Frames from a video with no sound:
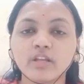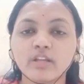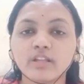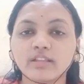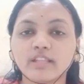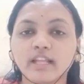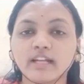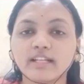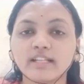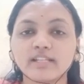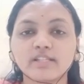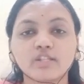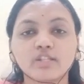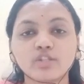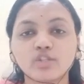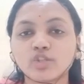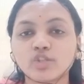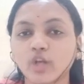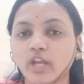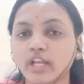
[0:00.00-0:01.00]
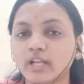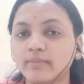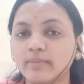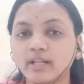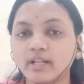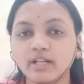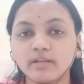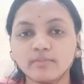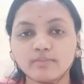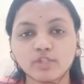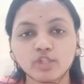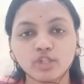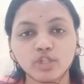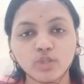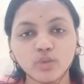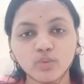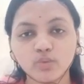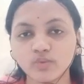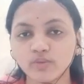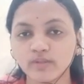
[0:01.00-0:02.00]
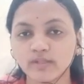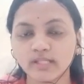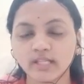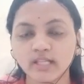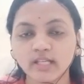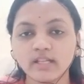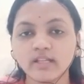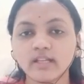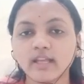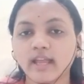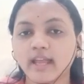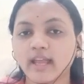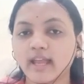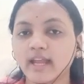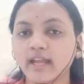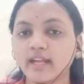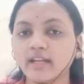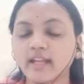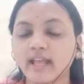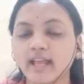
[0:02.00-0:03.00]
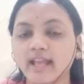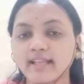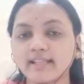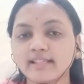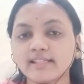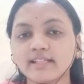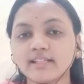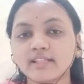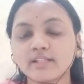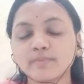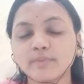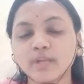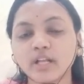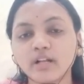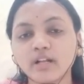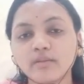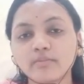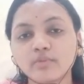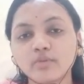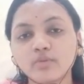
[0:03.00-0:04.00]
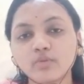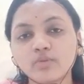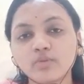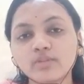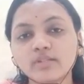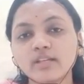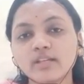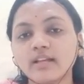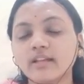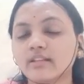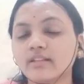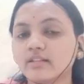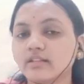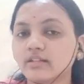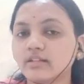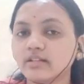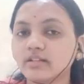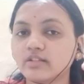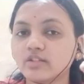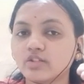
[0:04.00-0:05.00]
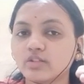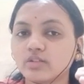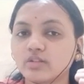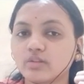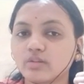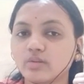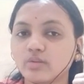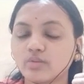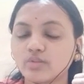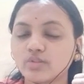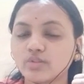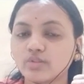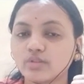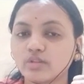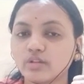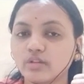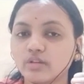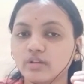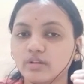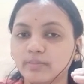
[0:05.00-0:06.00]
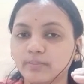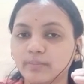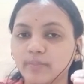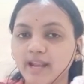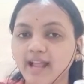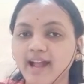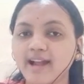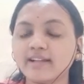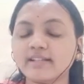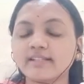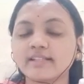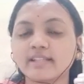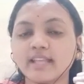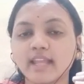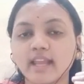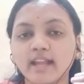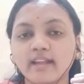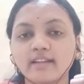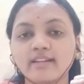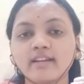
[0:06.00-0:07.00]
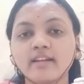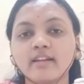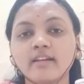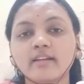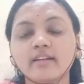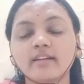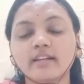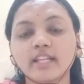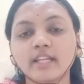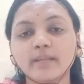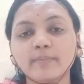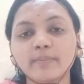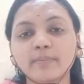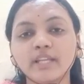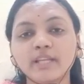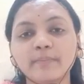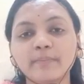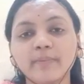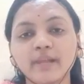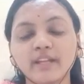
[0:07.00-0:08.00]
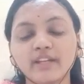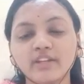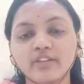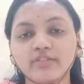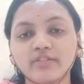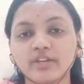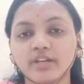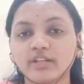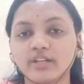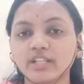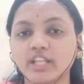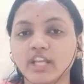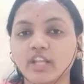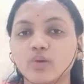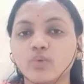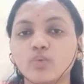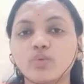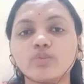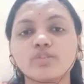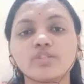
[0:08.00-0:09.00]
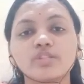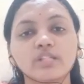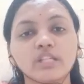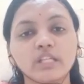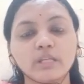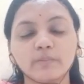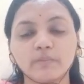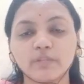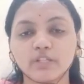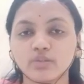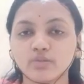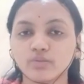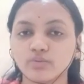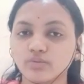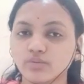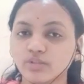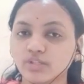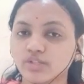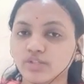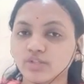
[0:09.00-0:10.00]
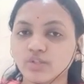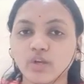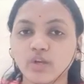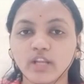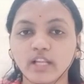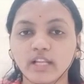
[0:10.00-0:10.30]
That is, the soil becomes loose, and as it has become loose, thus plants can deeply penetrate their roots deep into the soil.